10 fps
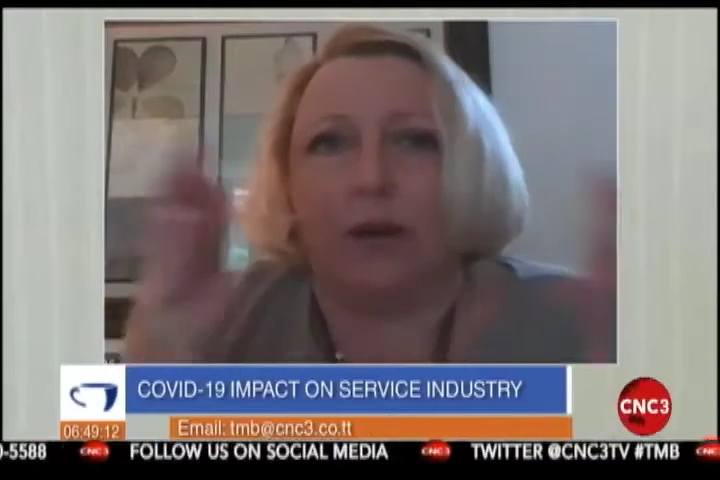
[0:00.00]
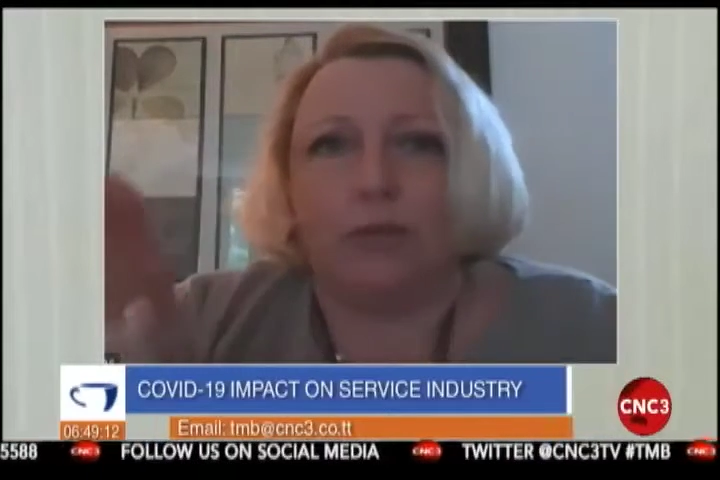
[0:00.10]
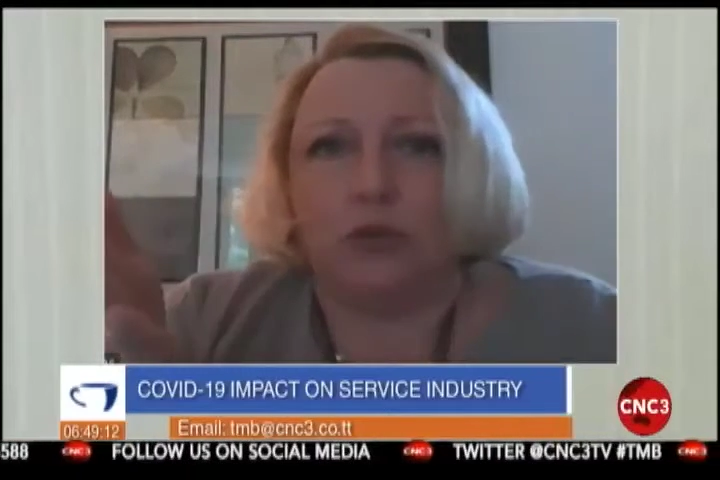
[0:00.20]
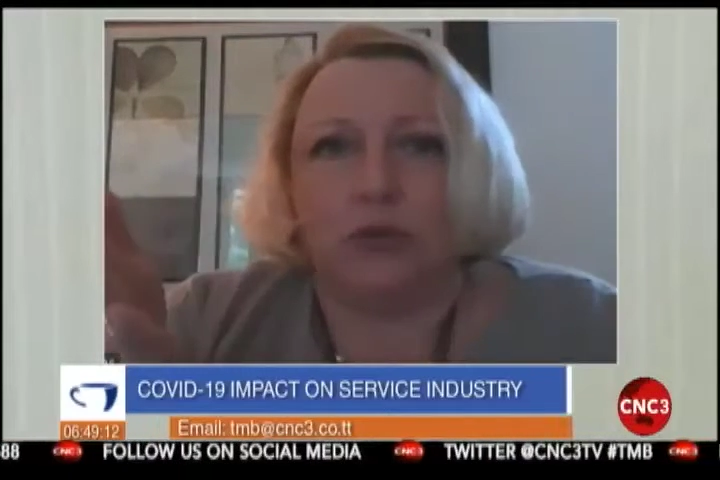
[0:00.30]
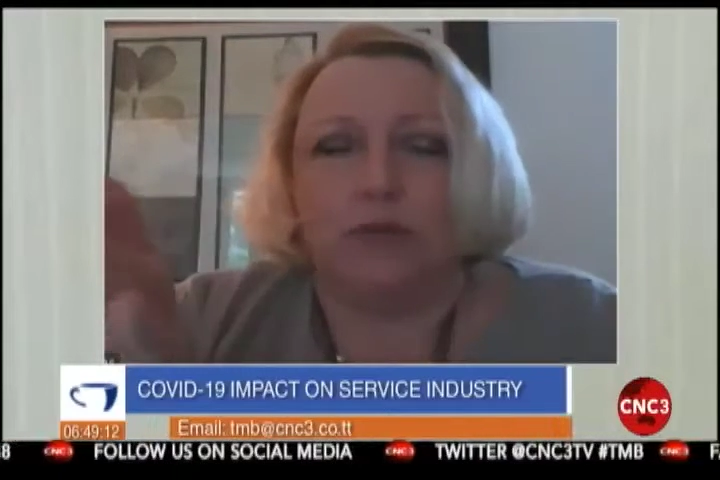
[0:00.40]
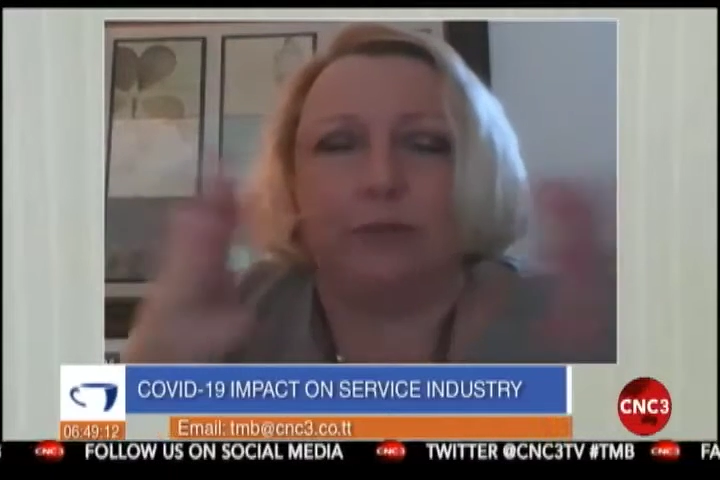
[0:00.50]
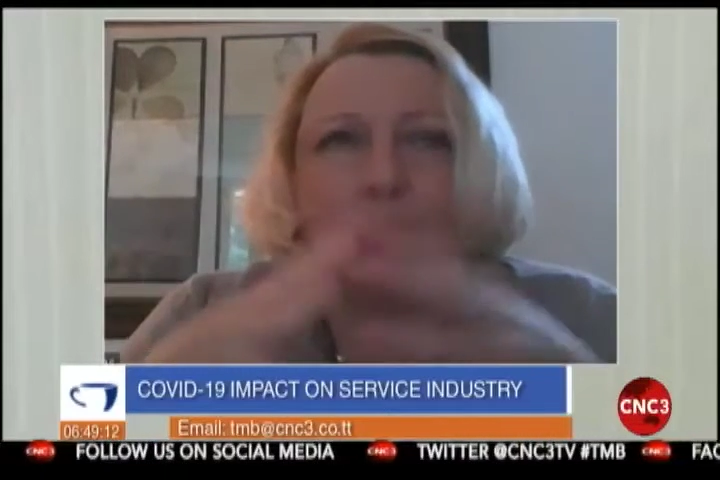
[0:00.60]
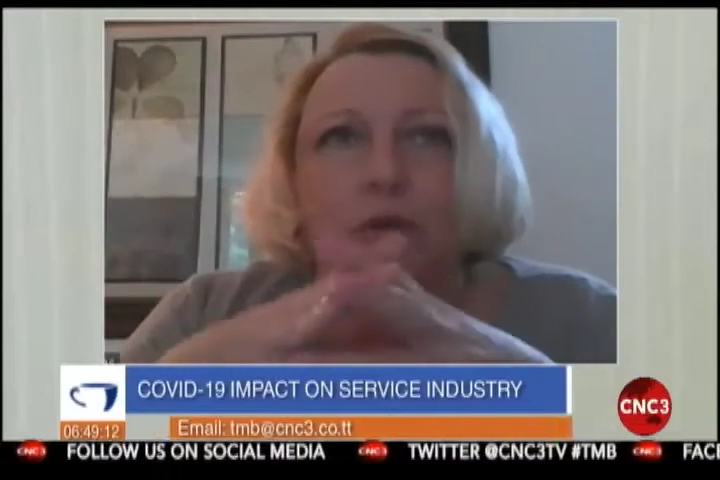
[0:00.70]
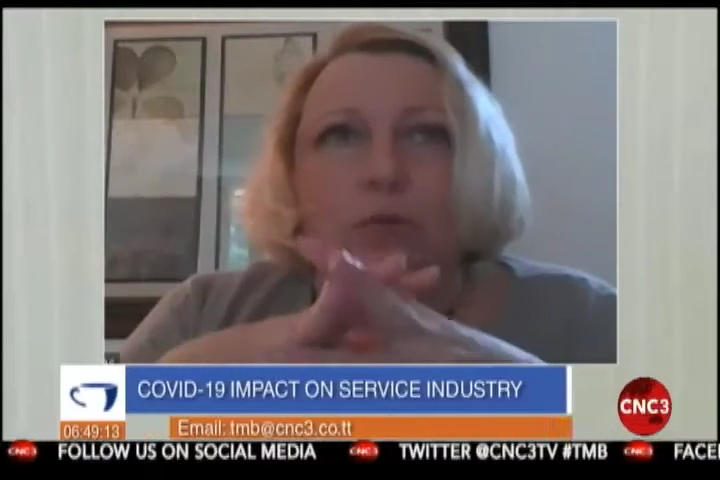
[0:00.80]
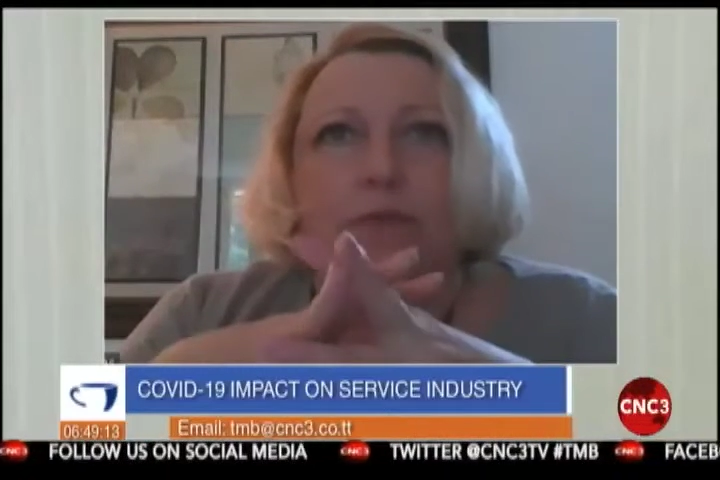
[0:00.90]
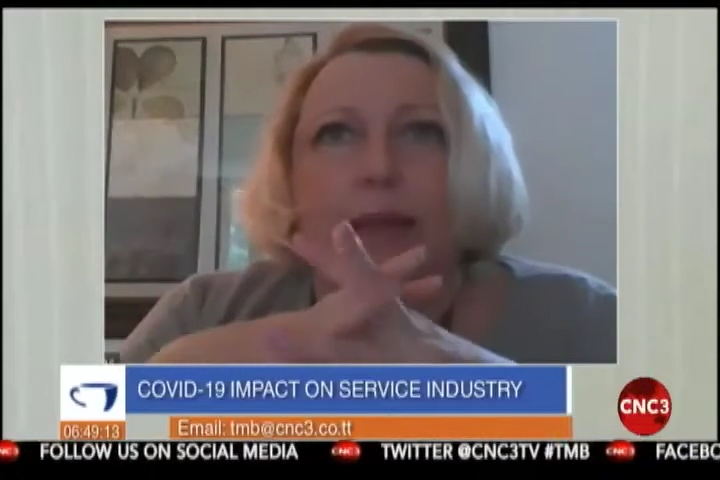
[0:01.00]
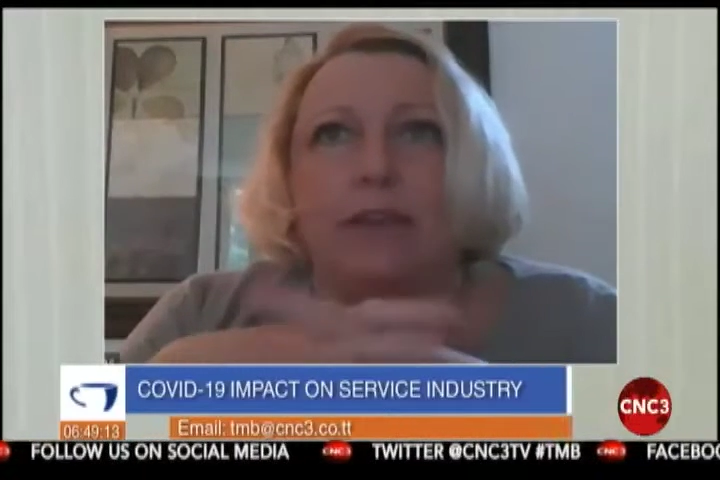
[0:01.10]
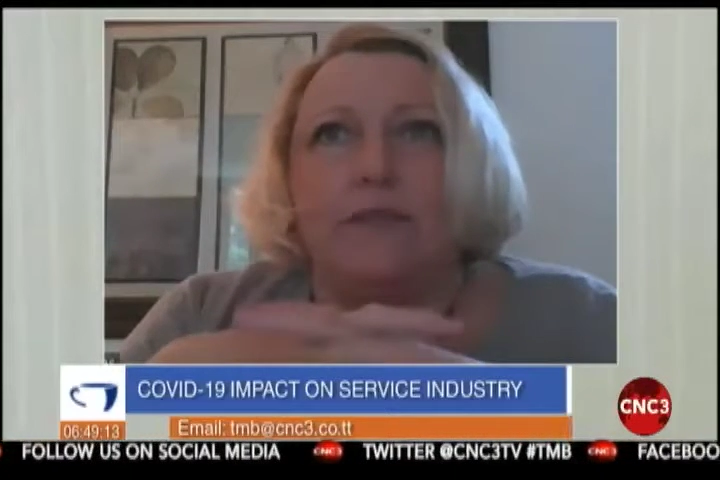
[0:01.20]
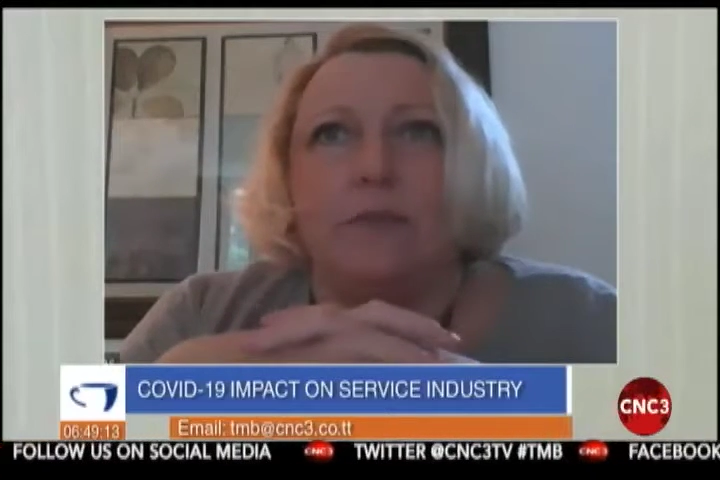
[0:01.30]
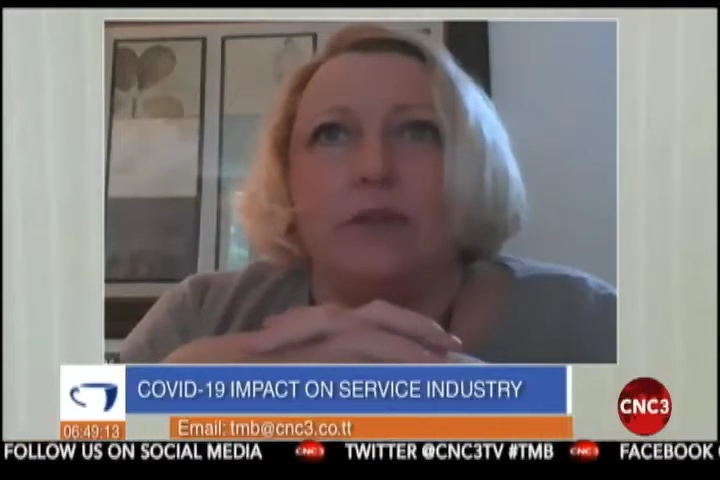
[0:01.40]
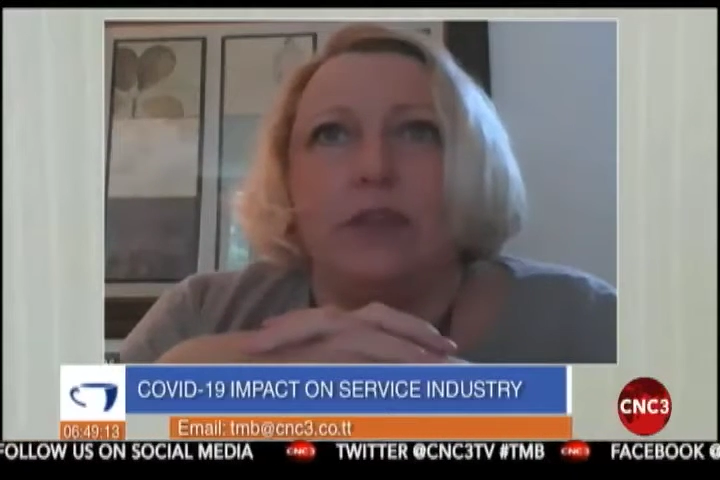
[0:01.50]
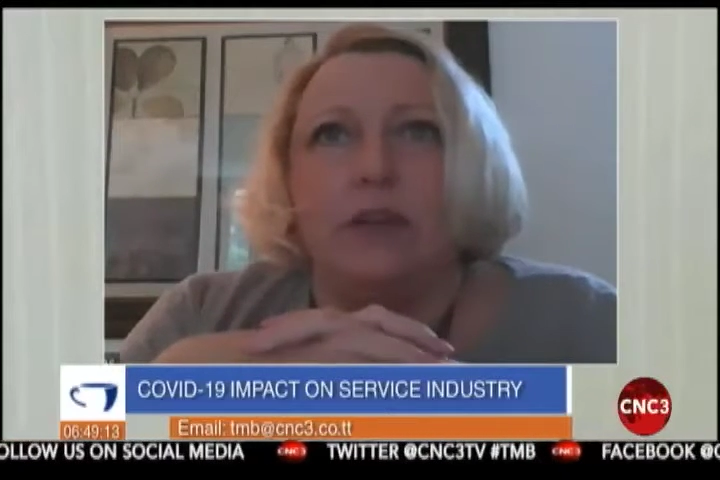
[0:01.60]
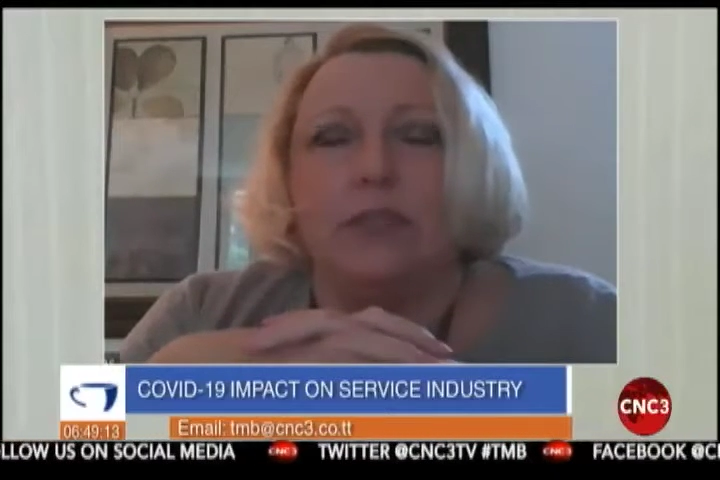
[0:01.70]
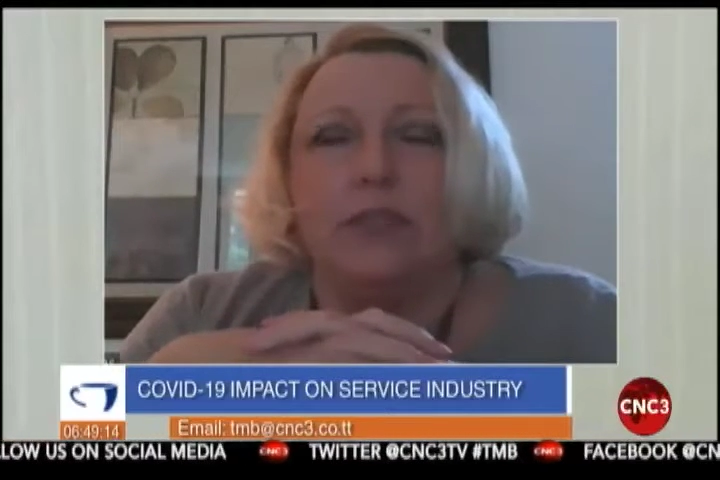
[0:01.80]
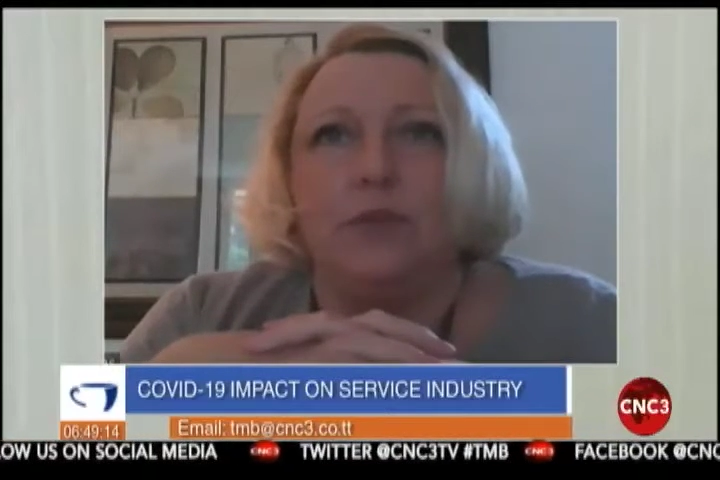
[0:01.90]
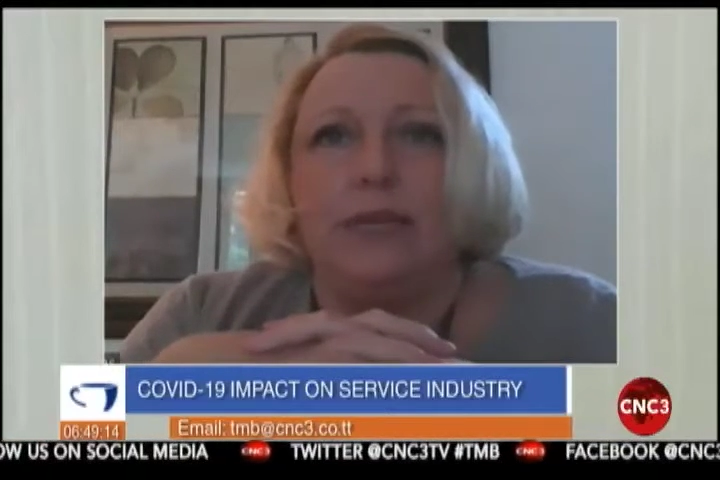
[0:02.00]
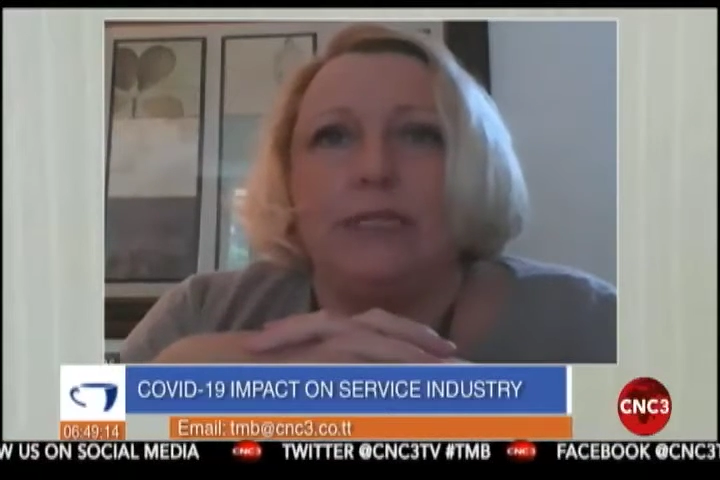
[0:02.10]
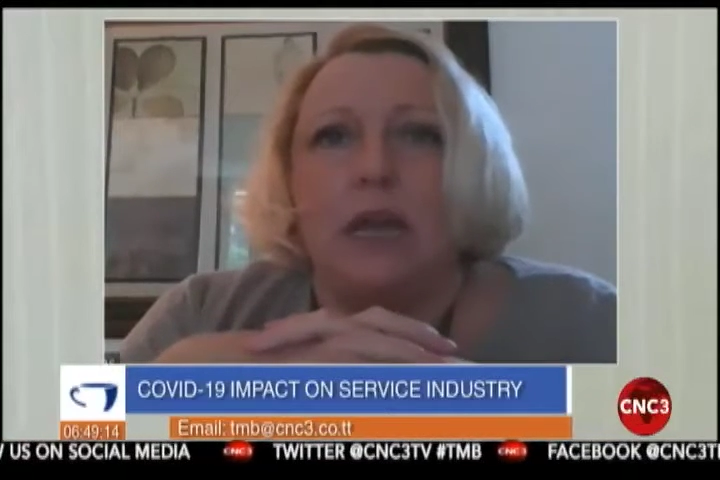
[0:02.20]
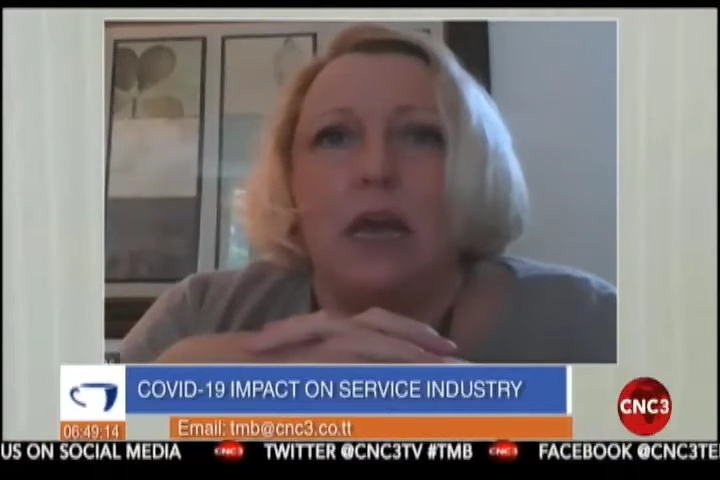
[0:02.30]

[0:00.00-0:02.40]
I'm sure you've spoken with many of them over the last few weeks,